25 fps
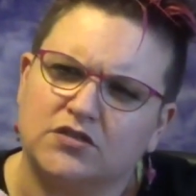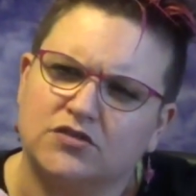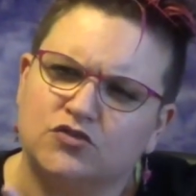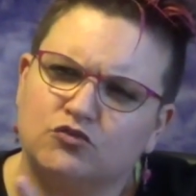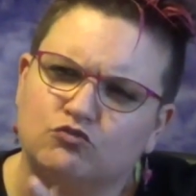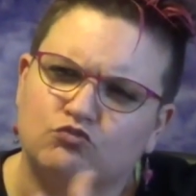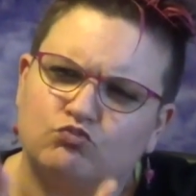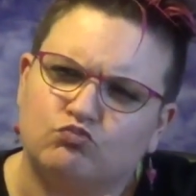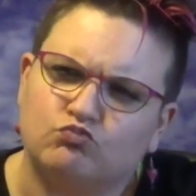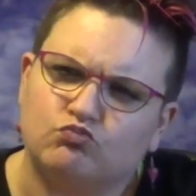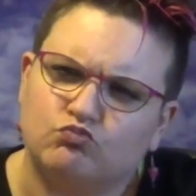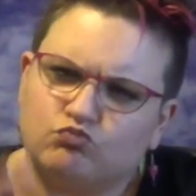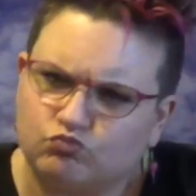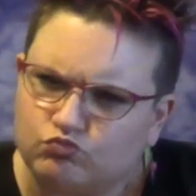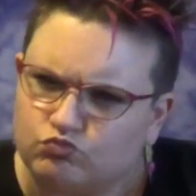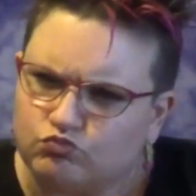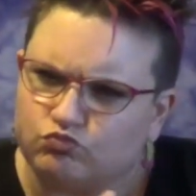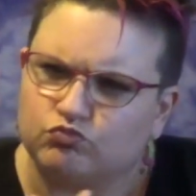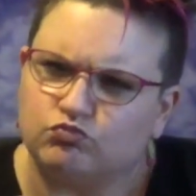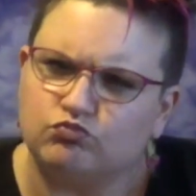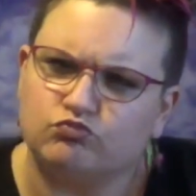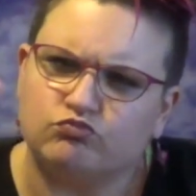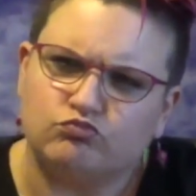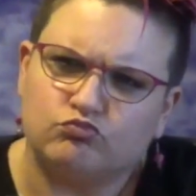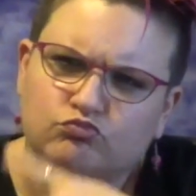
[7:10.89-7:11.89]
If you meet
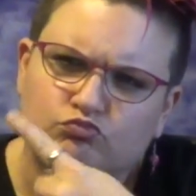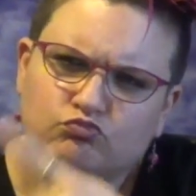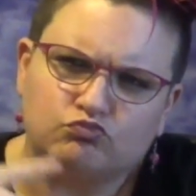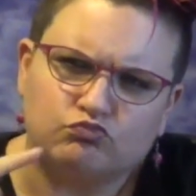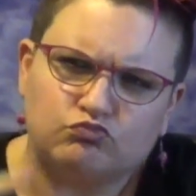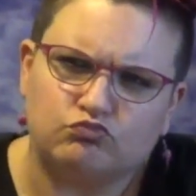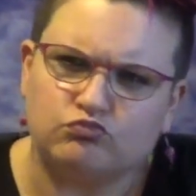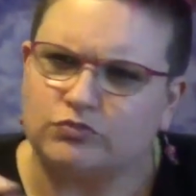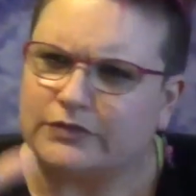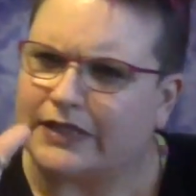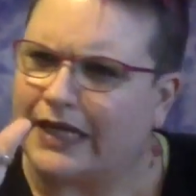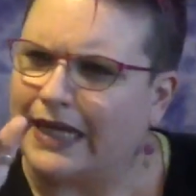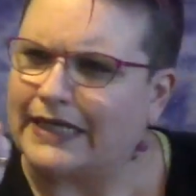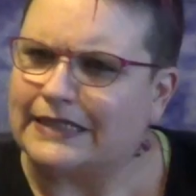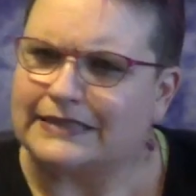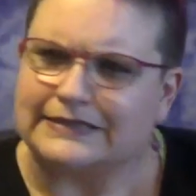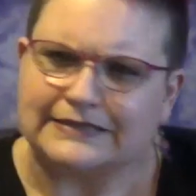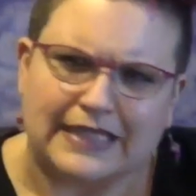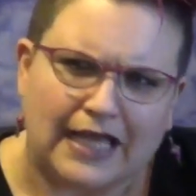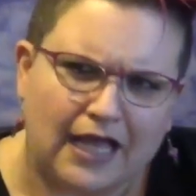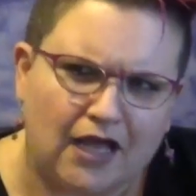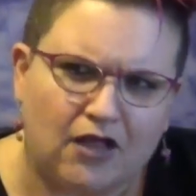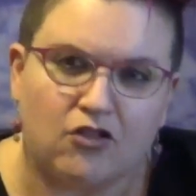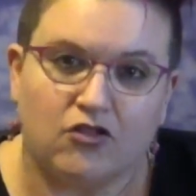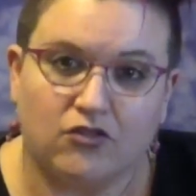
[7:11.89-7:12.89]
a deaf person and
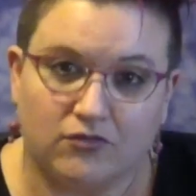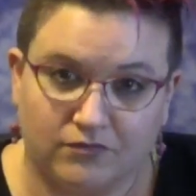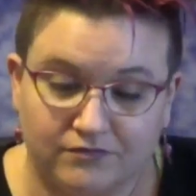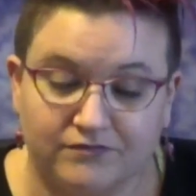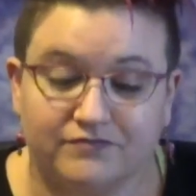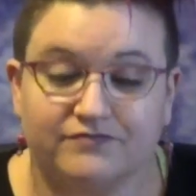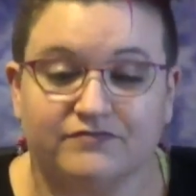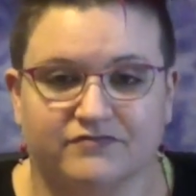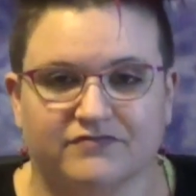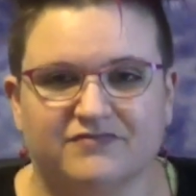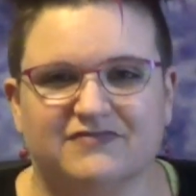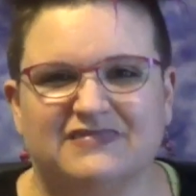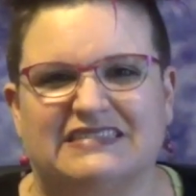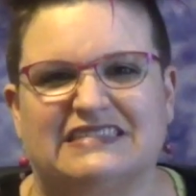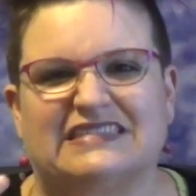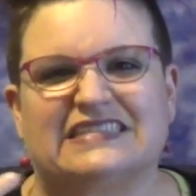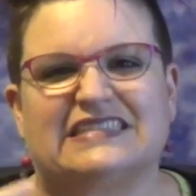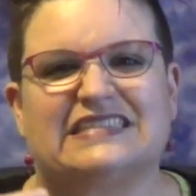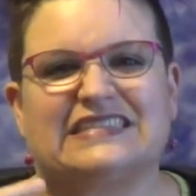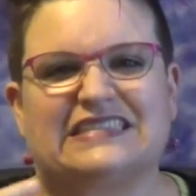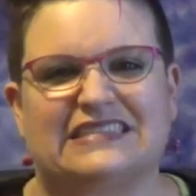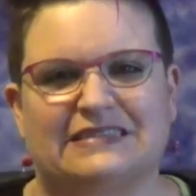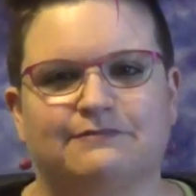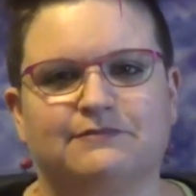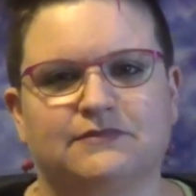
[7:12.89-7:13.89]
a deaf person is talking
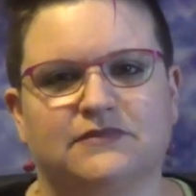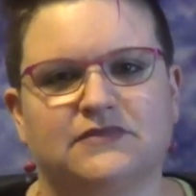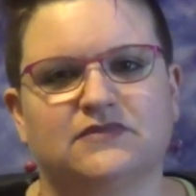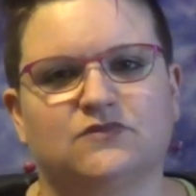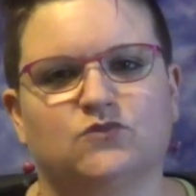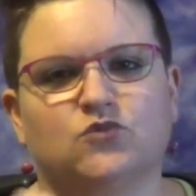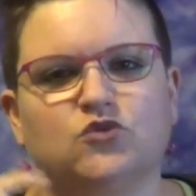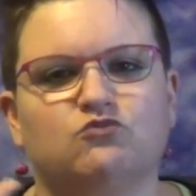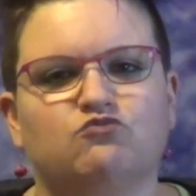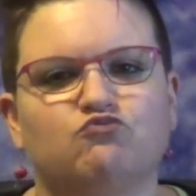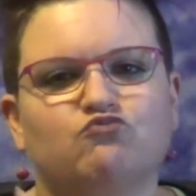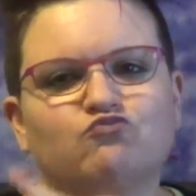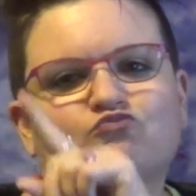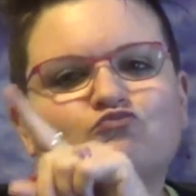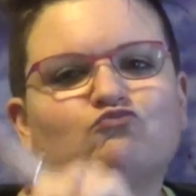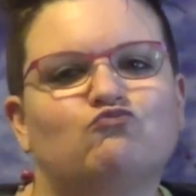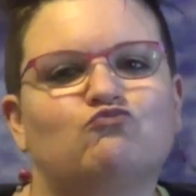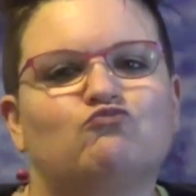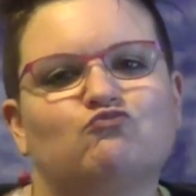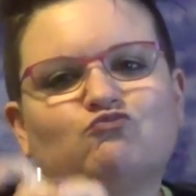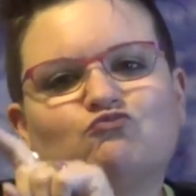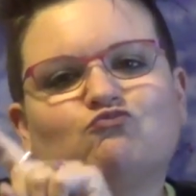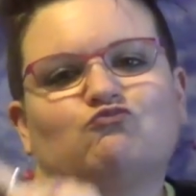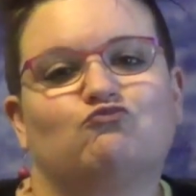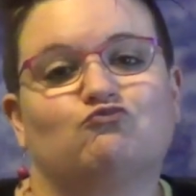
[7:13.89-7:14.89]
to another deaf person for the
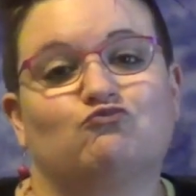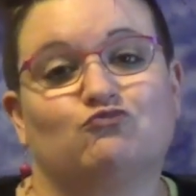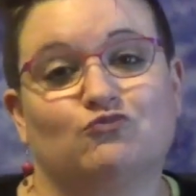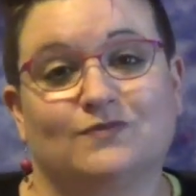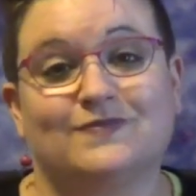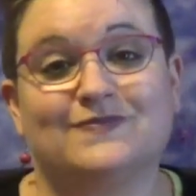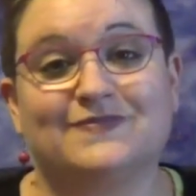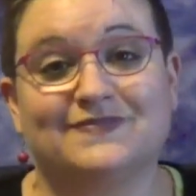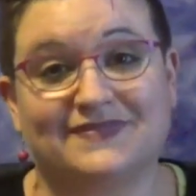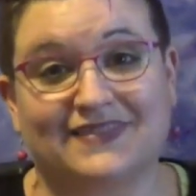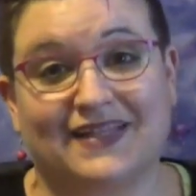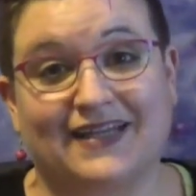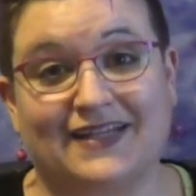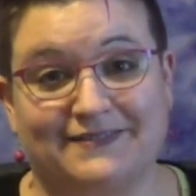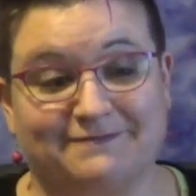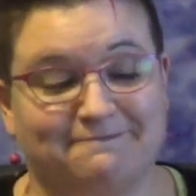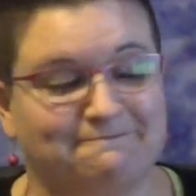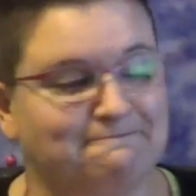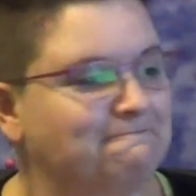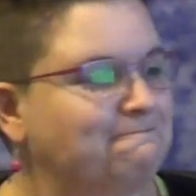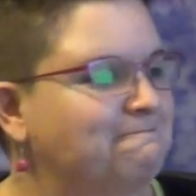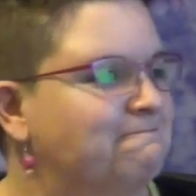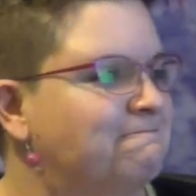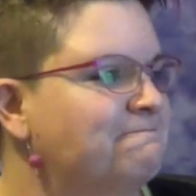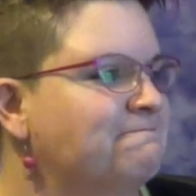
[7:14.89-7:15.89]
first time,
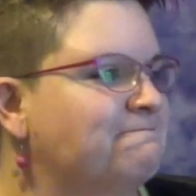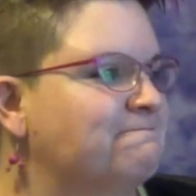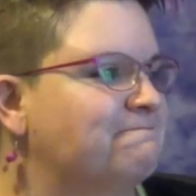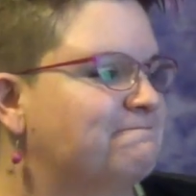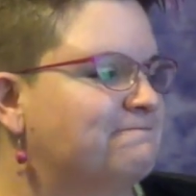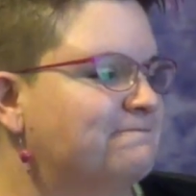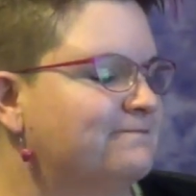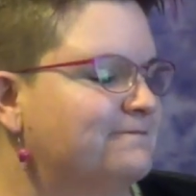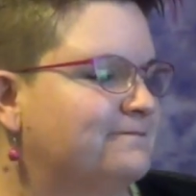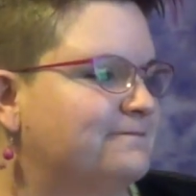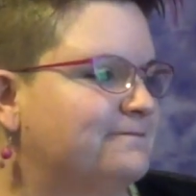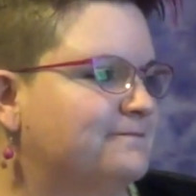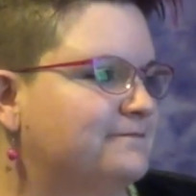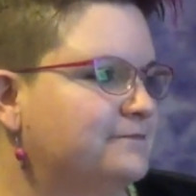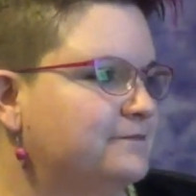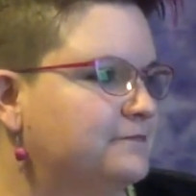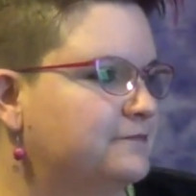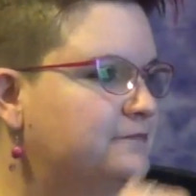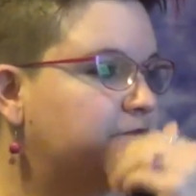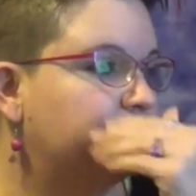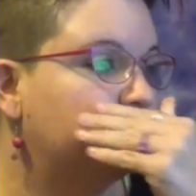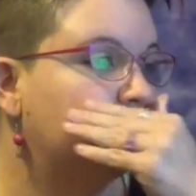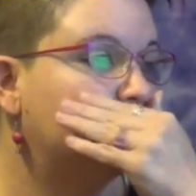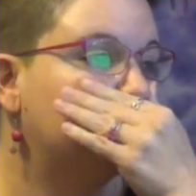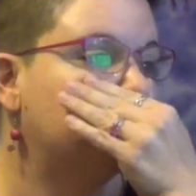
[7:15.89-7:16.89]
they'll,
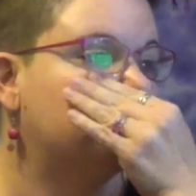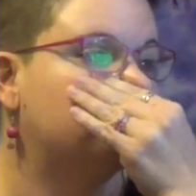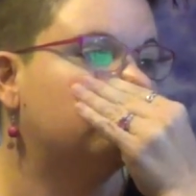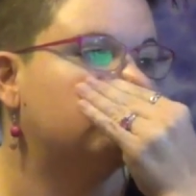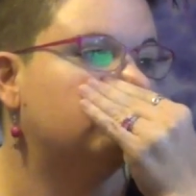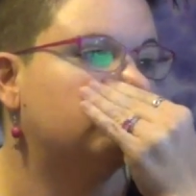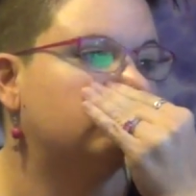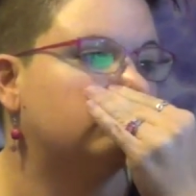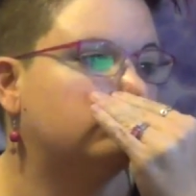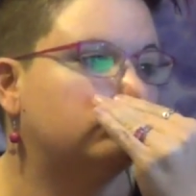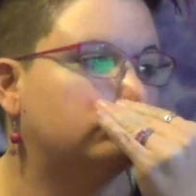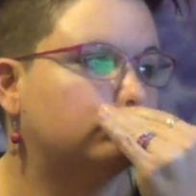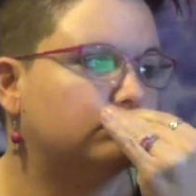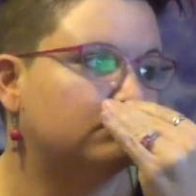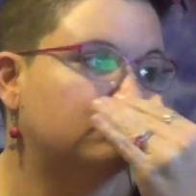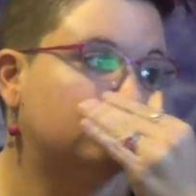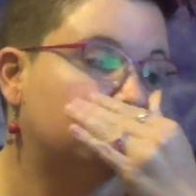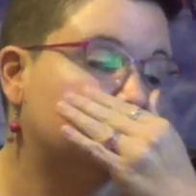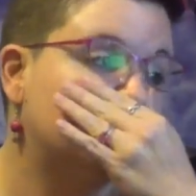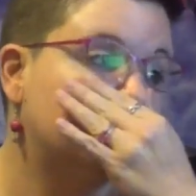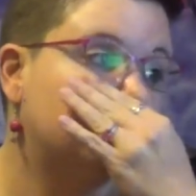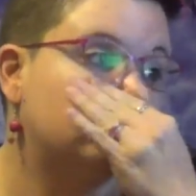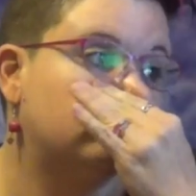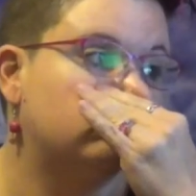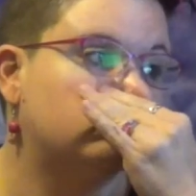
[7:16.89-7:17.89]
give them the riot act. I mean,
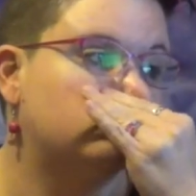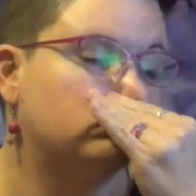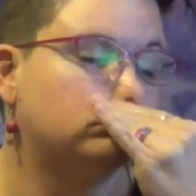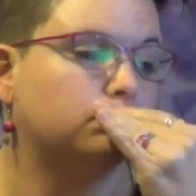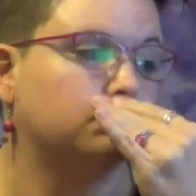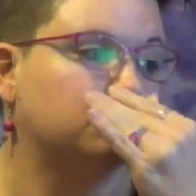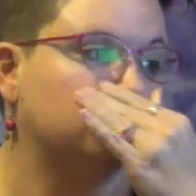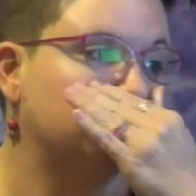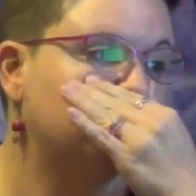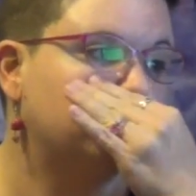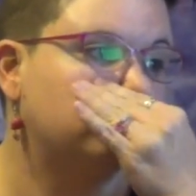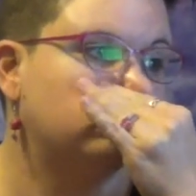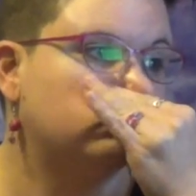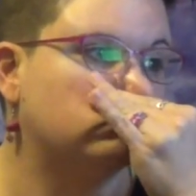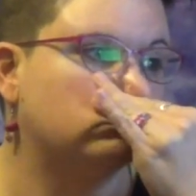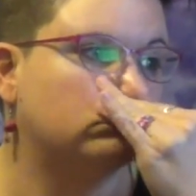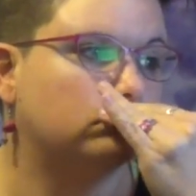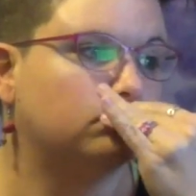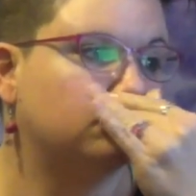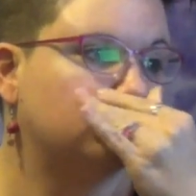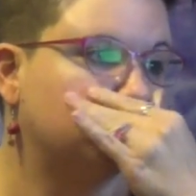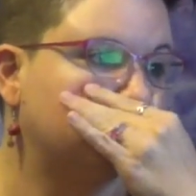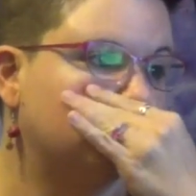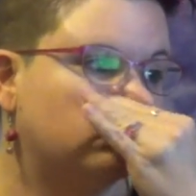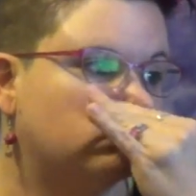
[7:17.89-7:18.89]
they just ask them tons of
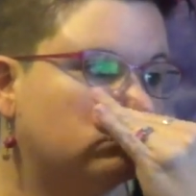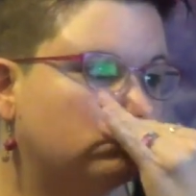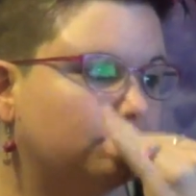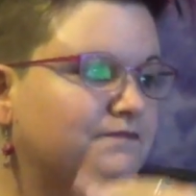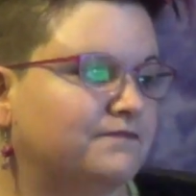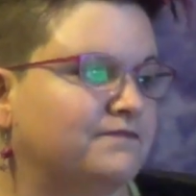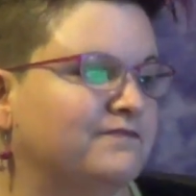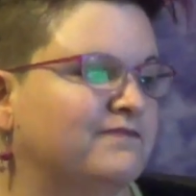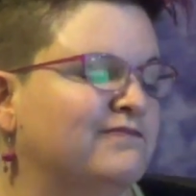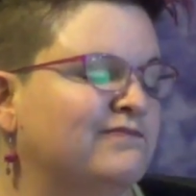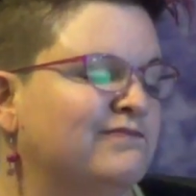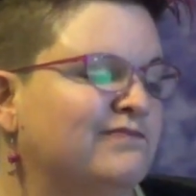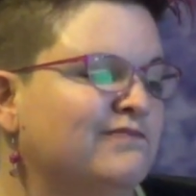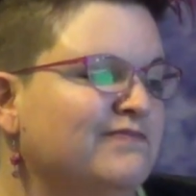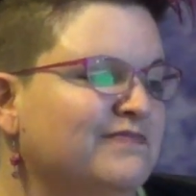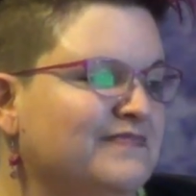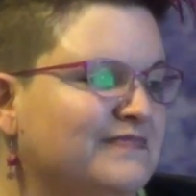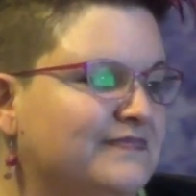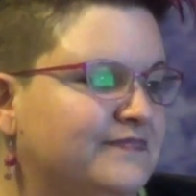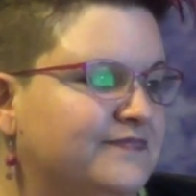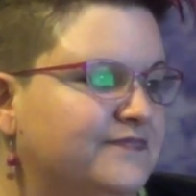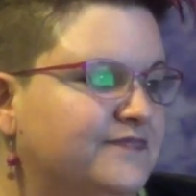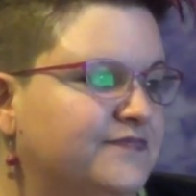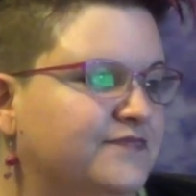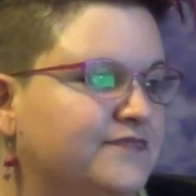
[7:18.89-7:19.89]
questions, but this is
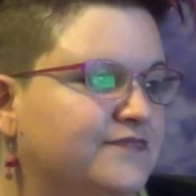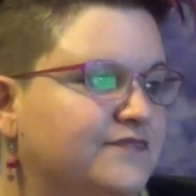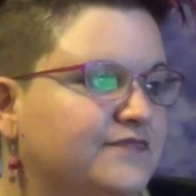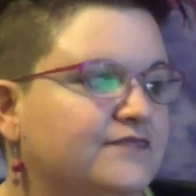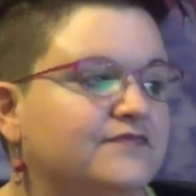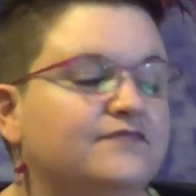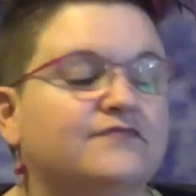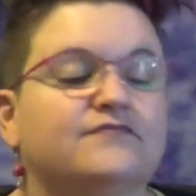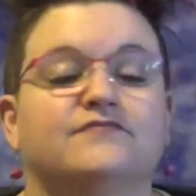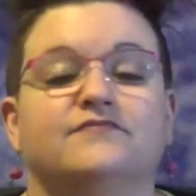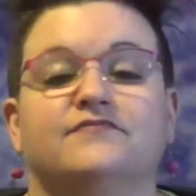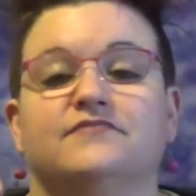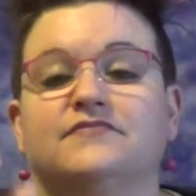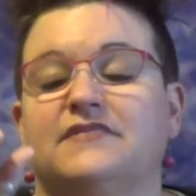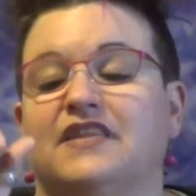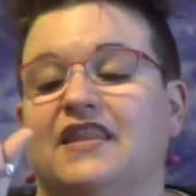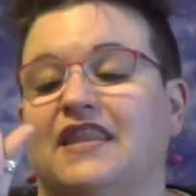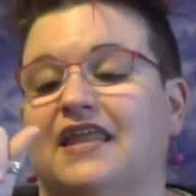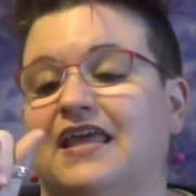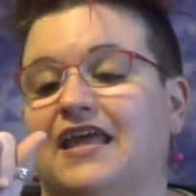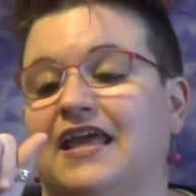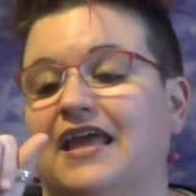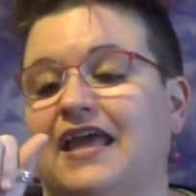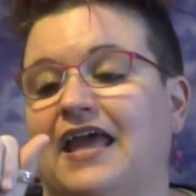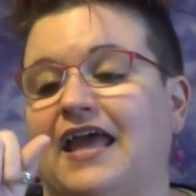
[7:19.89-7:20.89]
very culturally
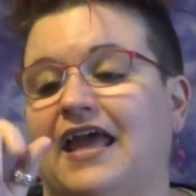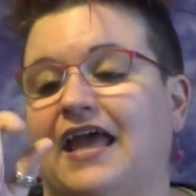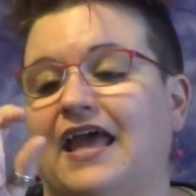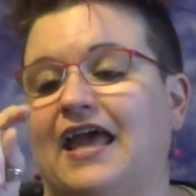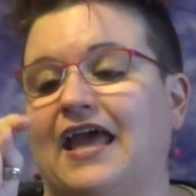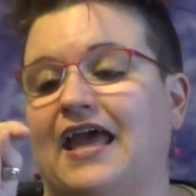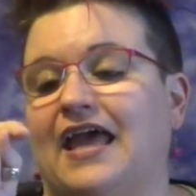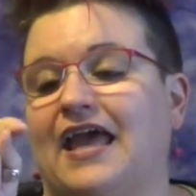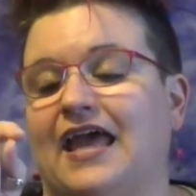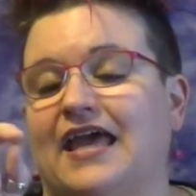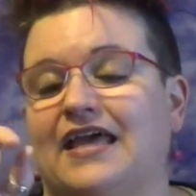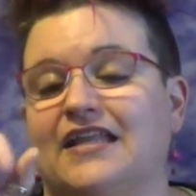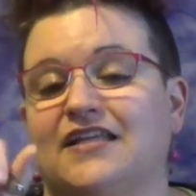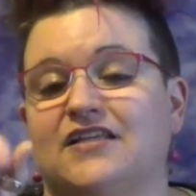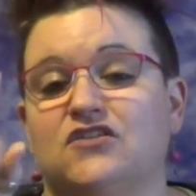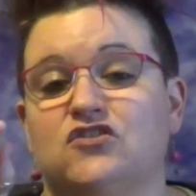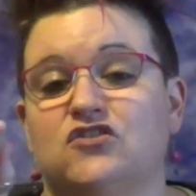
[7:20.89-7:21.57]
acceptable.